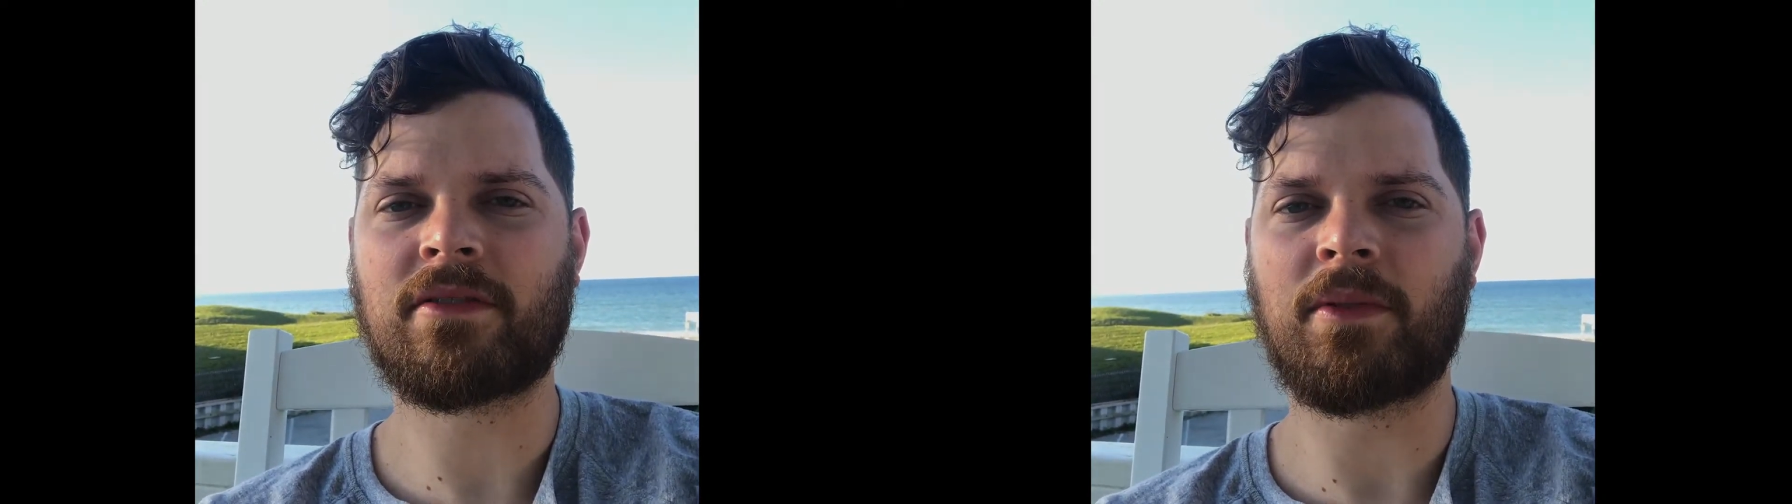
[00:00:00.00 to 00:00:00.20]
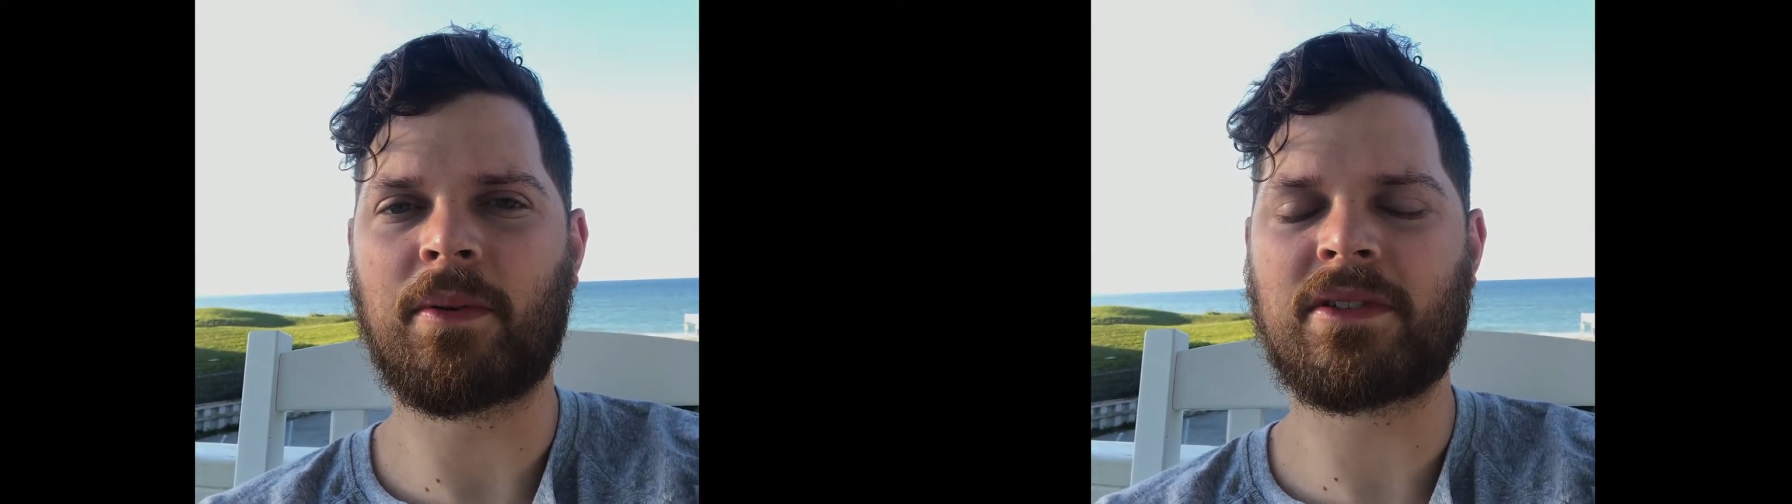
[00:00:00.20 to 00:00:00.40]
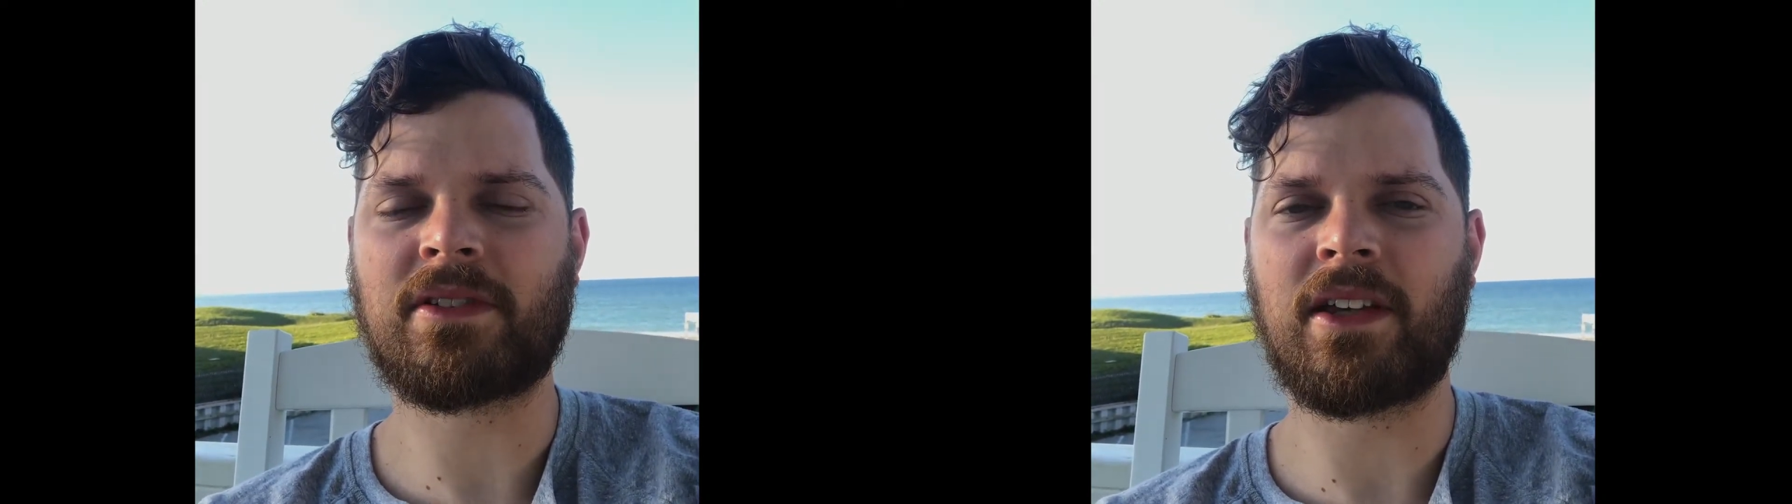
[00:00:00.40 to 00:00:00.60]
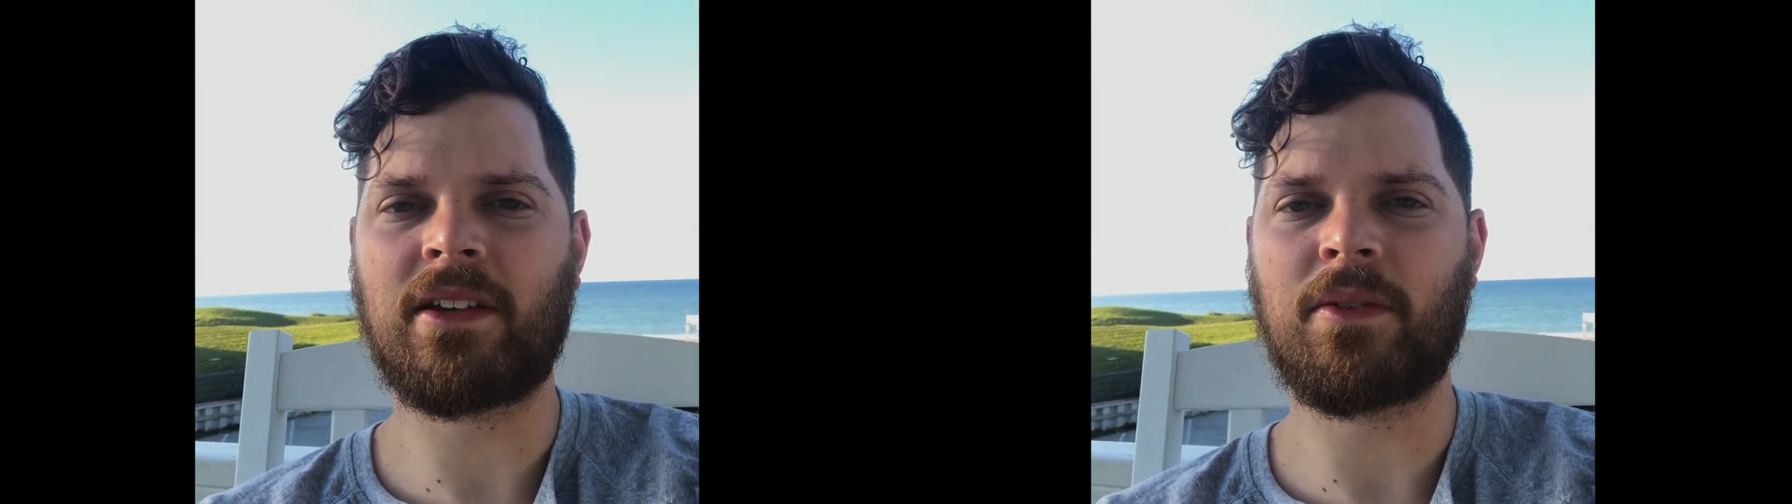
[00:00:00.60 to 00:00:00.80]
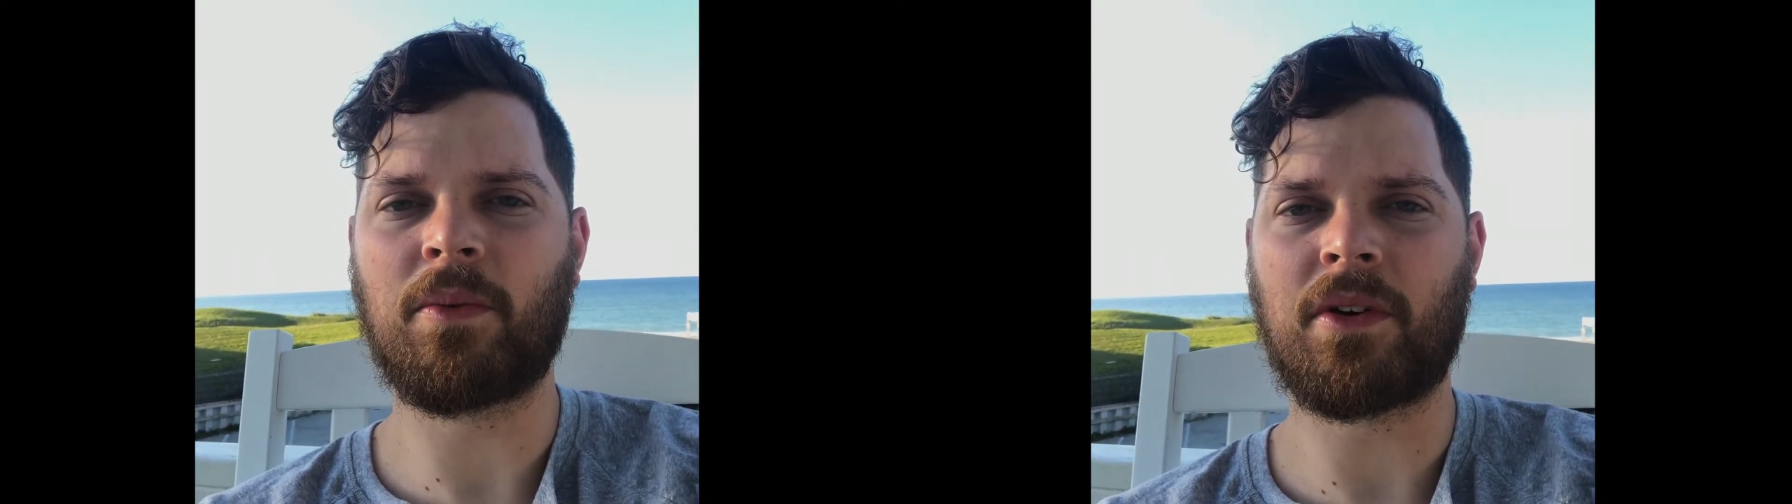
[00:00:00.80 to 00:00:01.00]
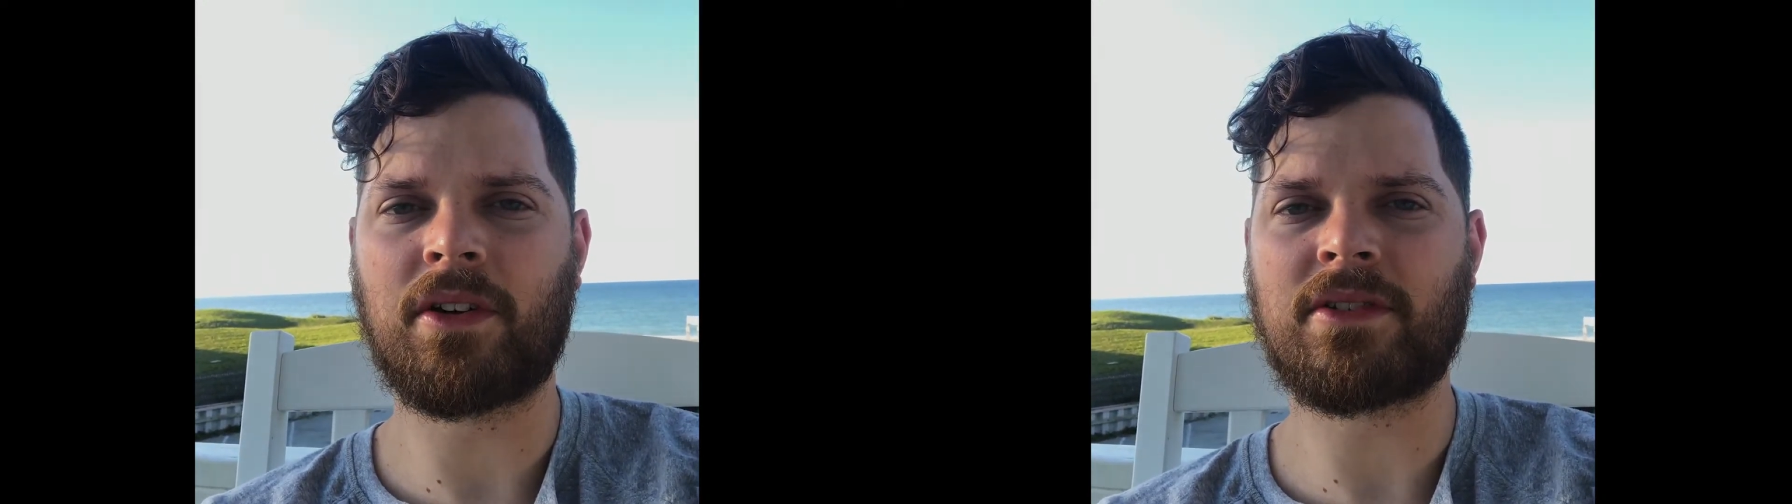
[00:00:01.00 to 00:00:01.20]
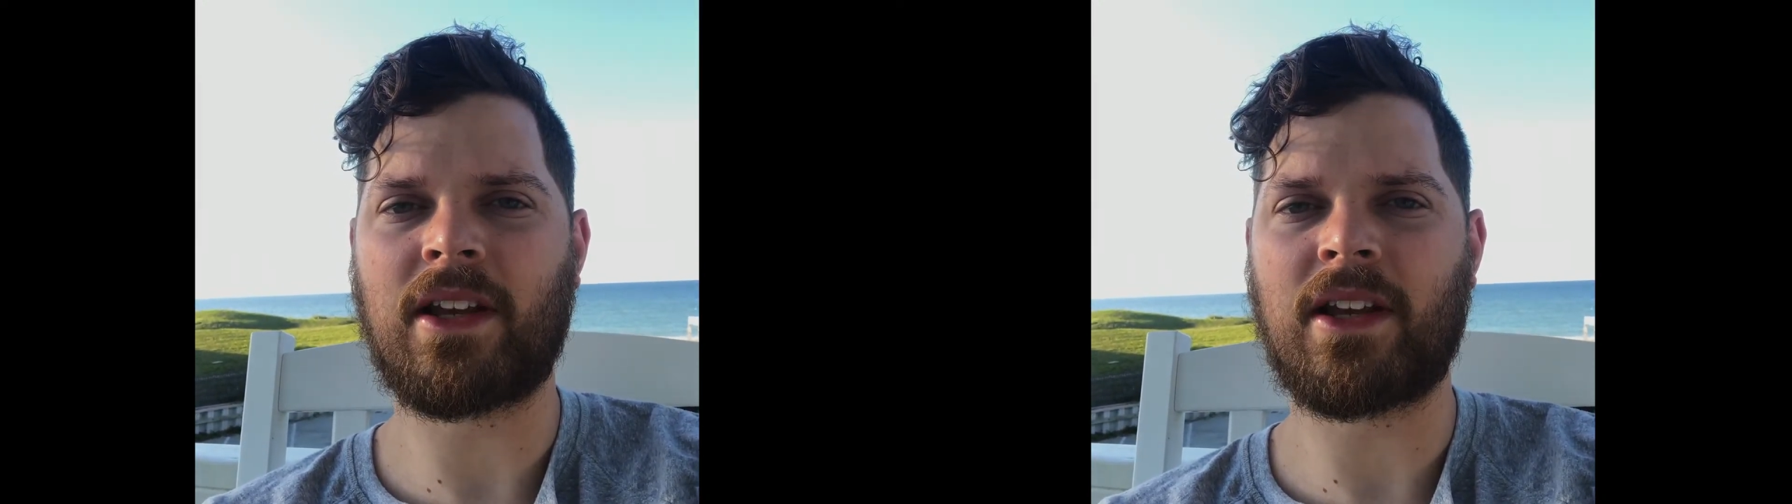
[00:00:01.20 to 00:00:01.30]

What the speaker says: We would say words